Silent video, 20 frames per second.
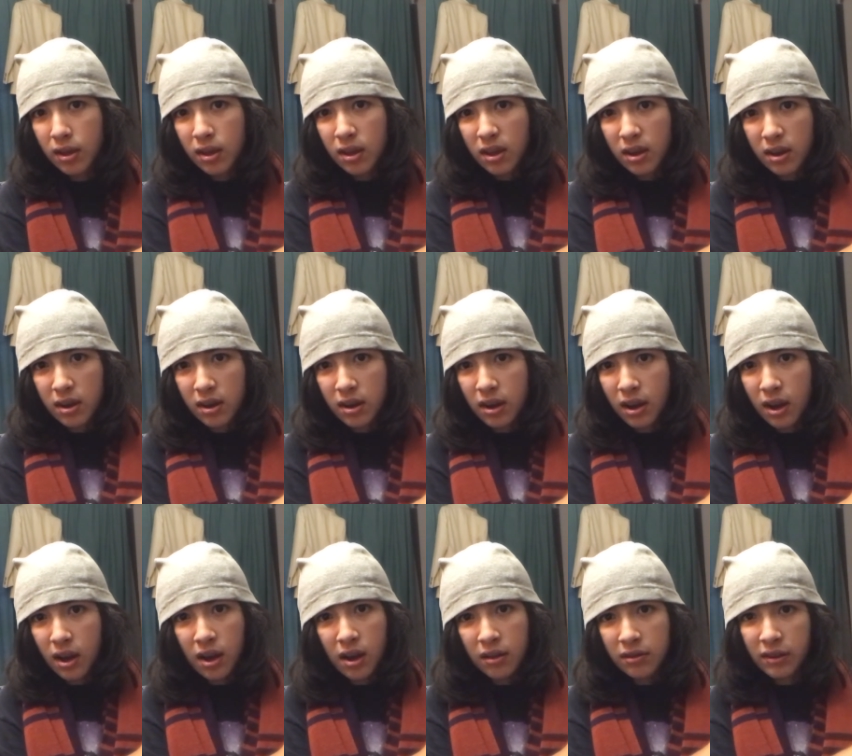and
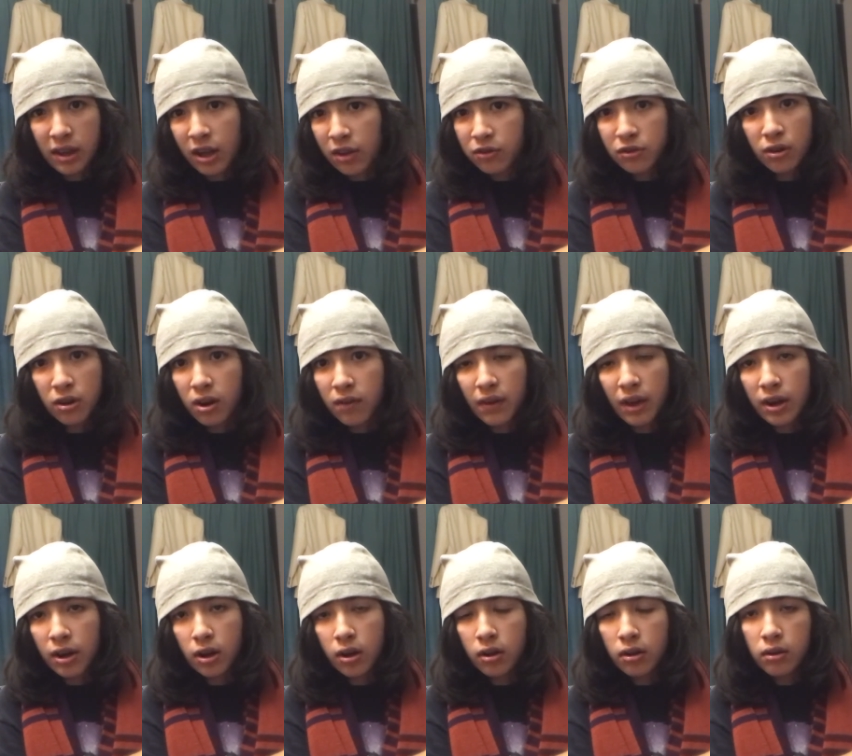not down to earth at
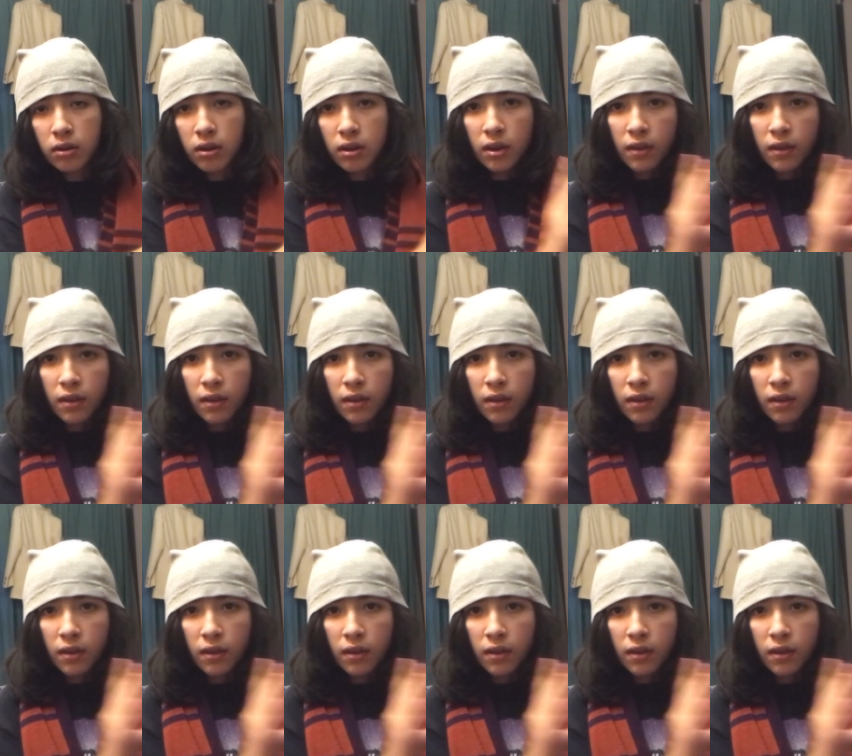all.